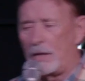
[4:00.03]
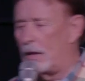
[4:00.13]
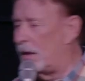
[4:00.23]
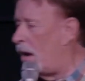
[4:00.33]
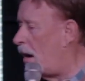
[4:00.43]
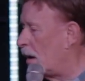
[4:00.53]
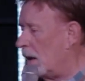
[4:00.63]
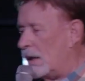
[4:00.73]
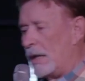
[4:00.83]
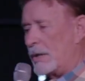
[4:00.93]
care how long
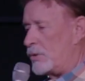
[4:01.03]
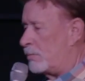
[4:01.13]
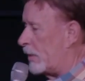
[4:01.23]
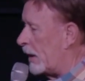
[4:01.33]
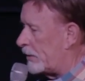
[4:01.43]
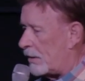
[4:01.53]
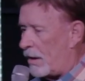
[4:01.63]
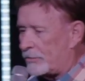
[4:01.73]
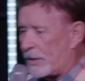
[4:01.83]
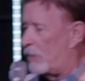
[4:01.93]
that you pray at the
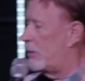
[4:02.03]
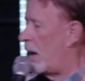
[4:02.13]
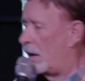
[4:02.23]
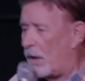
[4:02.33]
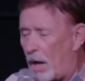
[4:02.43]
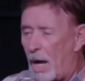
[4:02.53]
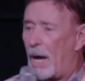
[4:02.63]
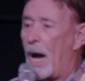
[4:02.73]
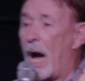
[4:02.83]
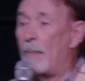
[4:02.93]
altar. I don't care how long.
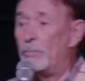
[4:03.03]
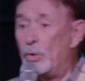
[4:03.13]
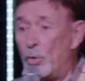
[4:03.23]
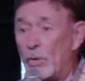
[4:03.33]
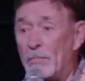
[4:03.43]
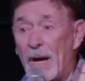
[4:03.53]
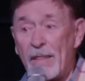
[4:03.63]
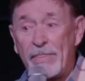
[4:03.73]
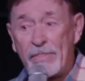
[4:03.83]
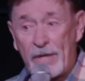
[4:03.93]
I'm doing my
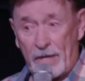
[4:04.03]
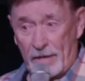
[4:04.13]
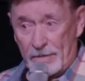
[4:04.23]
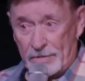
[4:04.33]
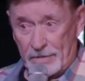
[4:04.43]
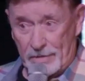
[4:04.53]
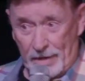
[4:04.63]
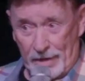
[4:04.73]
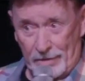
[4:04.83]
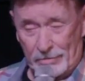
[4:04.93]
thing
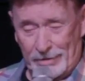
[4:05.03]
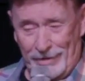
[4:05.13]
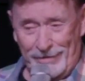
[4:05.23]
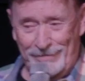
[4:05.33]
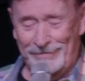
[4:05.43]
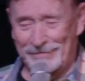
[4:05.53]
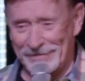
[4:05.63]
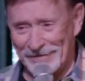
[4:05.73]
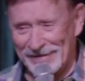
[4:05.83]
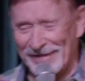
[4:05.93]
today, okay?
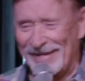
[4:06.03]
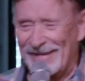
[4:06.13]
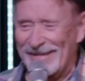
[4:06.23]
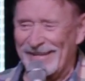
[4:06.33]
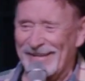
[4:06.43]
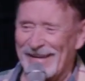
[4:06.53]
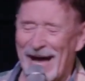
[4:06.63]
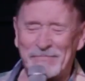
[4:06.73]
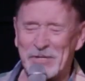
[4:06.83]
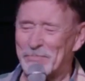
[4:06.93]

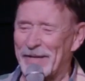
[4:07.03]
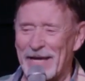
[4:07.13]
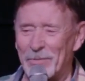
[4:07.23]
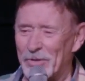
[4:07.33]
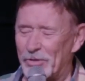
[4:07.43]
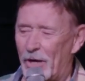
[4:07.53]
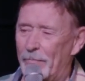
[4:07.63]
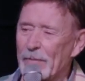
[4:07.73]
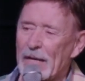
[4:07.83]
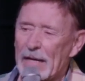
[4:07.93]
I'm just playing with y'all.
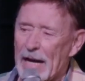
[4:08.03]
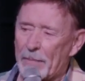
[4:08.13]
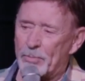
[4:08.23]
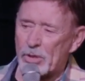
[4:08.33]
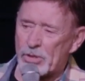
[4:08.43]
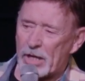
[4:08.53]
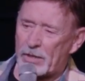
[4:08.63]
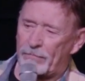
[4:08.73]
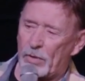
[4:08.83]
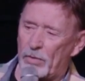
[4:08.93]
I appreciate
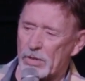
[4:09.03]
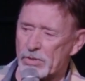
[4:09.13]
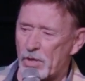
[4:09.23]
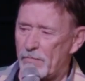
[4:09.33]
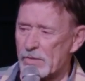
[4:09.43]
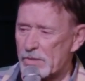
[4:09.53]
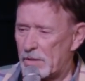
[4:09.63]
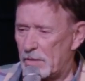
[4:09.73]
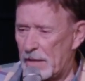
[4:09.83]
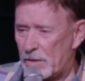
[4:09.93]
the flow of the service,
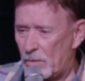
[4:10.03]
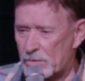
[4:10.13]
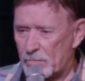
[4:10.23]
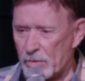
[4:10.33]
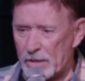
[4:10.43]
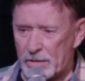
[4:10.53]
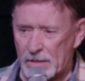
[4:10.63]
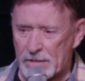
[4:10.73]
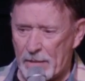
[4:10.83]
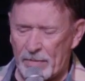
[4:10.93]
and I know some great
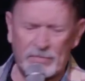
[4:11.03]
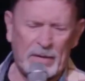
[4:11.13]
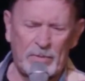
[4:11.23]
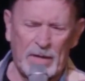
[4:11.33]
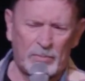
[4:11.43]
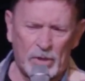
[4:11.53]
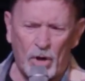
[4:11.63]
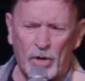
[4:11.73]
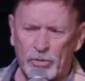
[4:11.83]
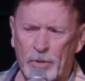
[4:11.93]
things happen. Every time we come to the
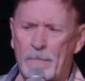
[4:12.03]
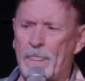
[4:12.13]
altar,